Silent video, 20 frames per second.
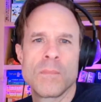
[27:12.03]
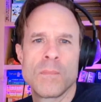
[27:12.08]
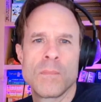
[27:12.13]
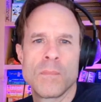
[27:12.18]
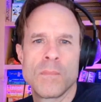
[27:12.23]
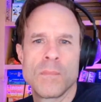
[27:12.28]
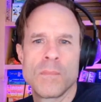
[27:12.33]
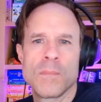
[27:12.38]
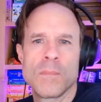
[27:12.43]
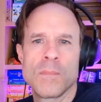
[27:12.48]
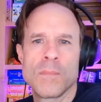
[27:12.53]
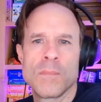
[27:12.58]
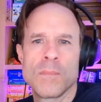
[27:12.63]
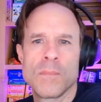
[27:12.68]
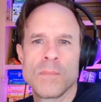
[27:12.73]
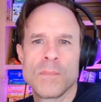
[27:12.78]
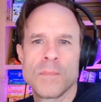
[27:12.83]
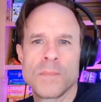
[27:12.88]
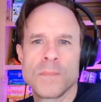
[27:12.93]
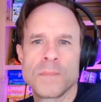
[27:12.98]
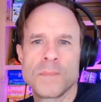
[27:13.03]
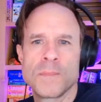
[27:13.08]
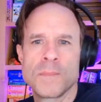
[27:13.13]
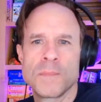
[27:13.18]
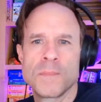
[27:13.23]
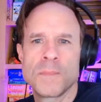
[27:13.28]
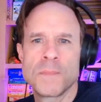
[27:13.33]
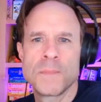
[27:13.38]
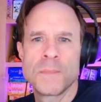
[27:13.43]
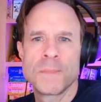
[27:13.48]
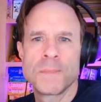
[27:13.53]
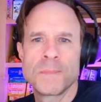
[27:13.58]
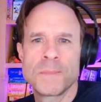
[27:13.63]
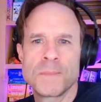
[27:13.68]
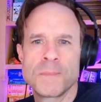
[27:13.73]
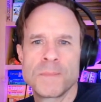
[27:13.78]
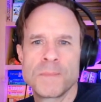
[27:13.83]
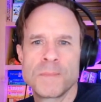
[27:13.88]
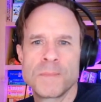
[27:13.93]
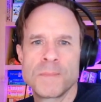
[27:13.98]

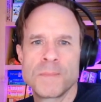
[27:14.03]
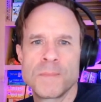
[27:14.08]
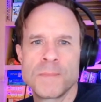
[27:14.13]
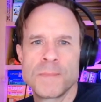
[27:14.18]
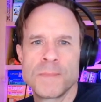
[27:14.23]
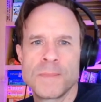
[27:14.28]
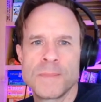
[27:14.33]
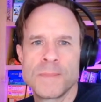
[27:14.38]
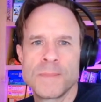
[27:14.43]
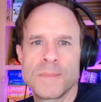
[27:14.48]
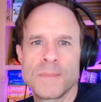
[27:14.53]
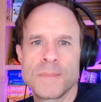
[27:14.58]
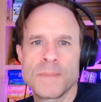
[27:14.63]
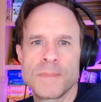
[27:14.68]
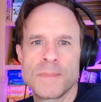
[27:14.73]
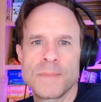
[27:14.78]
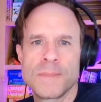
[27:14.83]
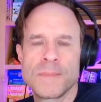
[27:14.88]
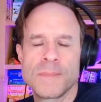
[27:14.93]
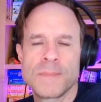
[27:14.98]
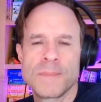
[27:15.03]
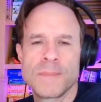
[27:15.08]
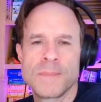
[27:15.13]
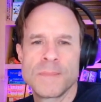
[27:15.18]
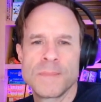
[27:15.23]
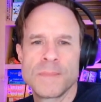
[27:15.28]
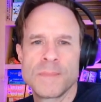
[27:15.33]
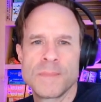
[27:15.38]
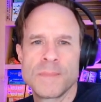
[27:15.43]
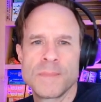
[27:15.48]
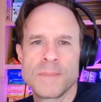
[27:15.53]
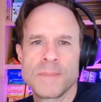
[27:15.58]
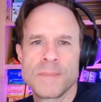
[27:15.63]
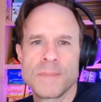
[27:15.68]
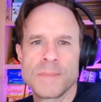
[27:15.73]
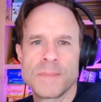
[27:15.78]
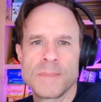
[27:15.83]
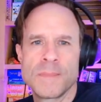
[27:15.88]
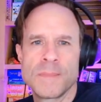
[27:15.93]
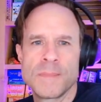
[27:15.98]

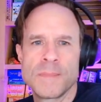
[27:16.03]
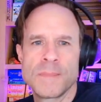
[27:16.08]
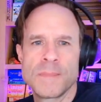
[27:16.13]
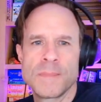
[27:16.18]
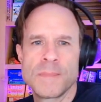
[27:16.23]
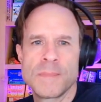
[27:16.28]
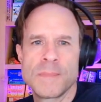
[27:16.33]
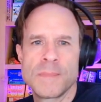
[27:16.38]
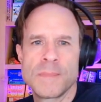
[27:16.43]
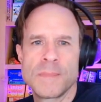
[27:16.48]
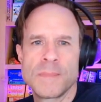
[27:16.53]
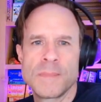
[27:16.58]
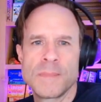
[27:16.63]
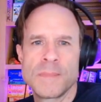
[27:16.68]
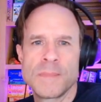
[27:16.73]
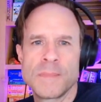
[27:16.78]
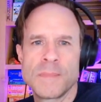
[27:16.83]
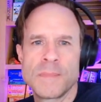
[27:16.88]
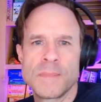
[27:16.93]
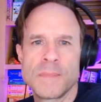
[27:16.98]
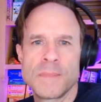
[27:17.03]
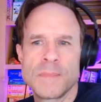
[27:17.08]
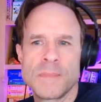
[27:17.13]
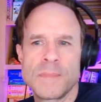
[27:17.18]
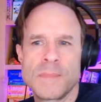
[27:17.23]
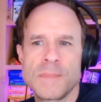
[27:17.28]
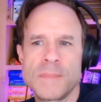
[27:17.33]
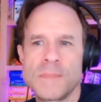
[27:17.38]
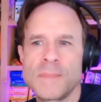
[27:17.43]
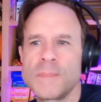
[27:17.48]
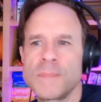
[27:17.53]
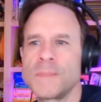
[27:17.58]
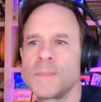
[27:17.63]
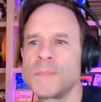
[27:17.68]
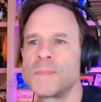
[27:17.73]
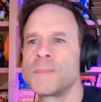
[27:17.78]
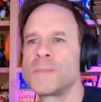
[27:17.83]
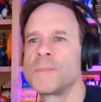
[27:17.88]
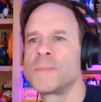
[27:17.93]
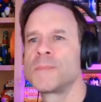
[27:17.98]

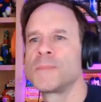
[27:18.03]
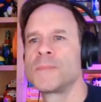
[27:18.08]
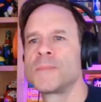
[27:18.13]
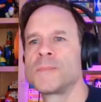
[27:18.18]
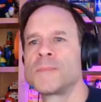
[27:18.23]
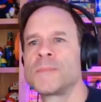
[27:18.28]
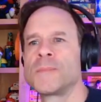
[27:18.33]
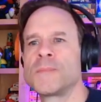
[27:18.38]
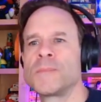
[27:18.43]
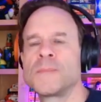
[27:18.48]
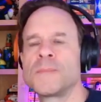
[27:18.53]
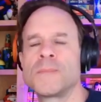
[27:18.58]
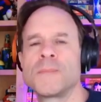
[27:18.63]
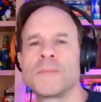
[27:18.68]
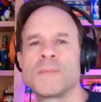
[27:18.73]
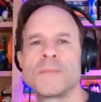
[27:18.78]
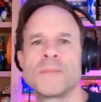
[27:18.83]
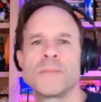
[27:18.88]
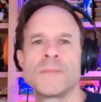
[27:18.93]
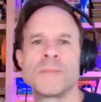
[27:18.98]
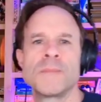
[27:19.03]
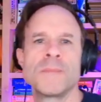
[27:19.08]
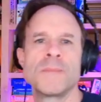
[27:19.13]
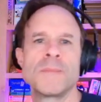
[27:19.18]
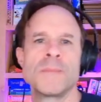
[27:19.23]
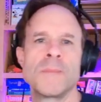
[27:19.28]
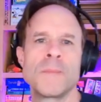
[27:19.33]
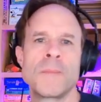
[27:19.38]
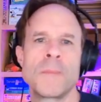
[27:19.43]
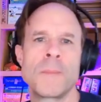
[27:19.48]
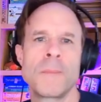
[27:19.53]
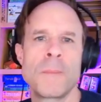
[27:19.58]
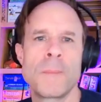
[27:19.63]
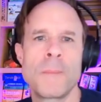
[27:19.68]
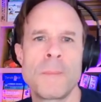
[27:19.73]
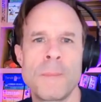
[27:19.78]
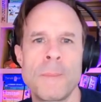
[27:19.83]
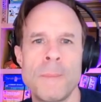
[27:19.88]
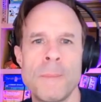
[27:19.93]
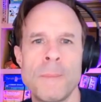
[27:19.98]
No words are spoken by the person on screen.